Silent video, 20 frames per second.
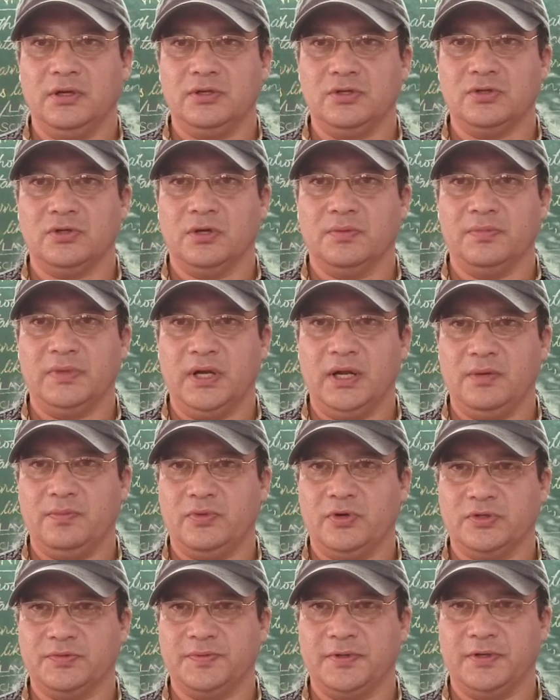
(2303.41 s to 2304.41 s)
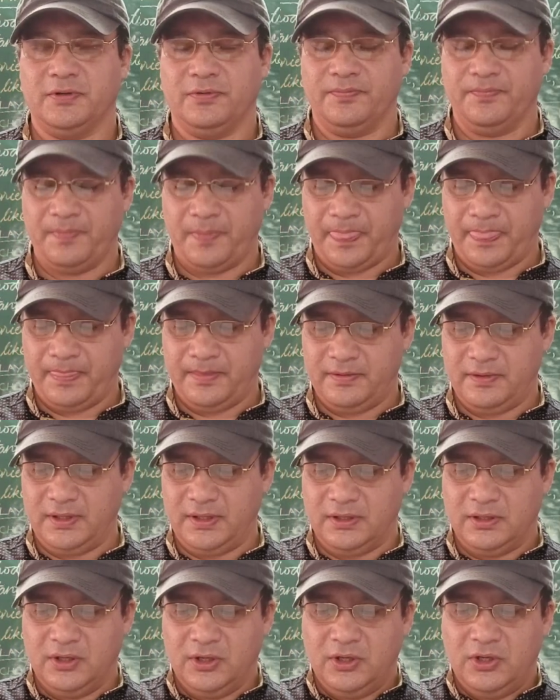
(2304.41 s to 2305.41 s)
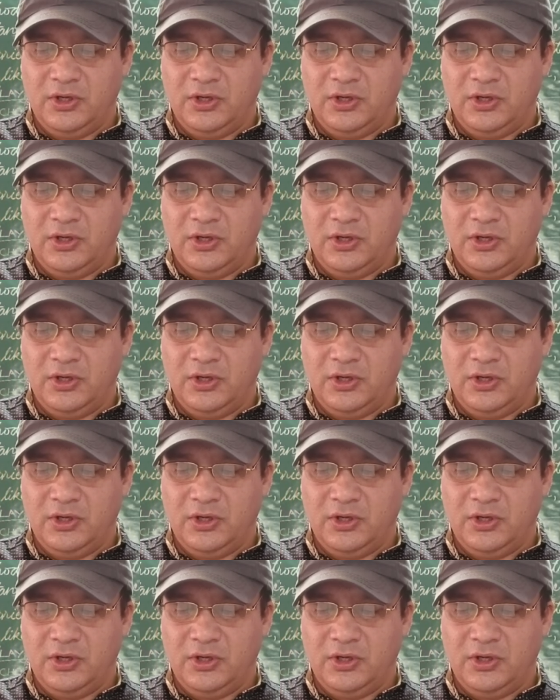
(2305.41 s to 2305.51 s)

Duke of Milan, Prospero, right?